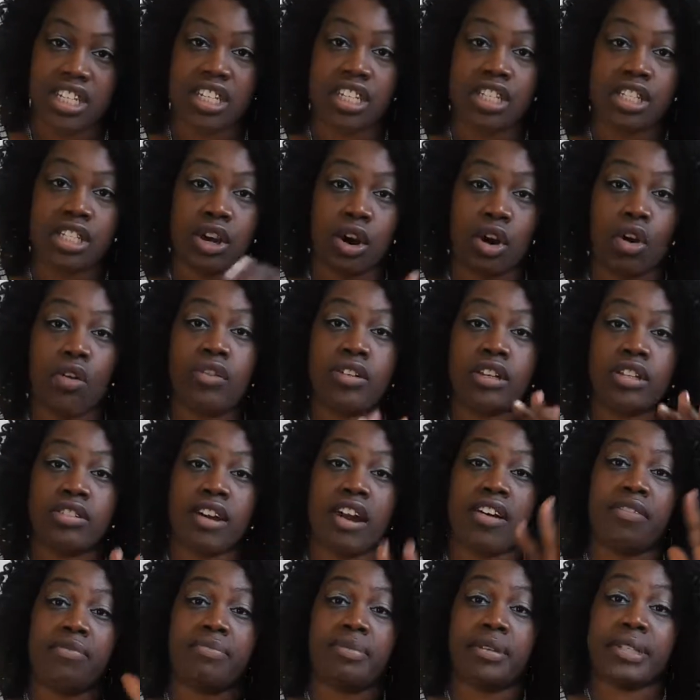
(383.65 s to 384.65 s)
because the
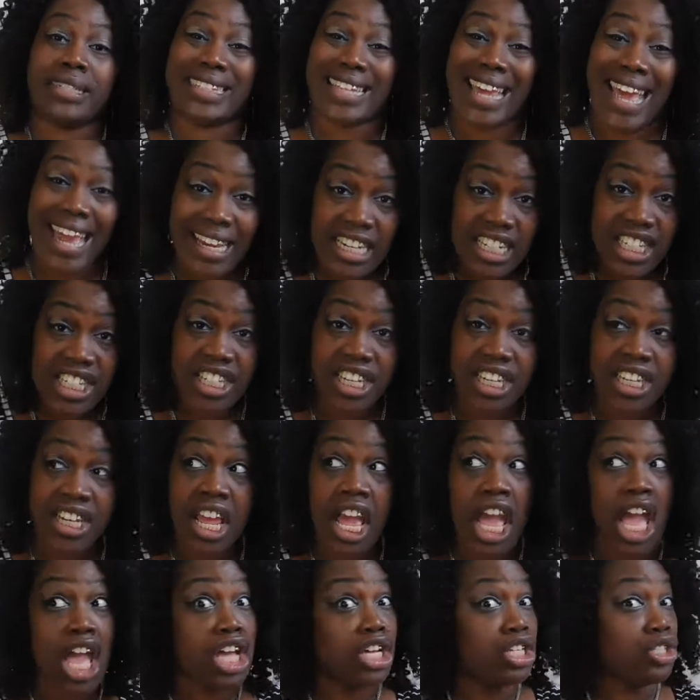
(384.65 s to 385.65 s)
overdraft protection
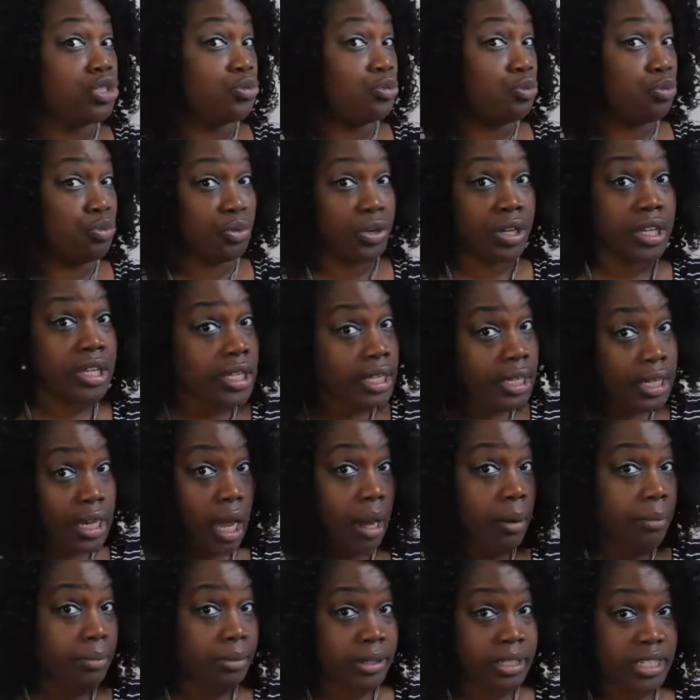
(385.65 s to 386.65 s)
is really
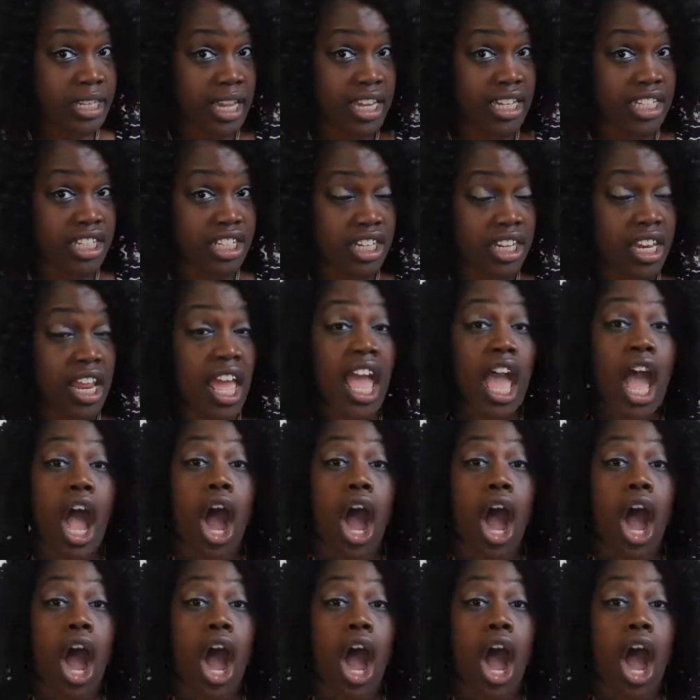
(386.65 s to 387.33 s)
not protection.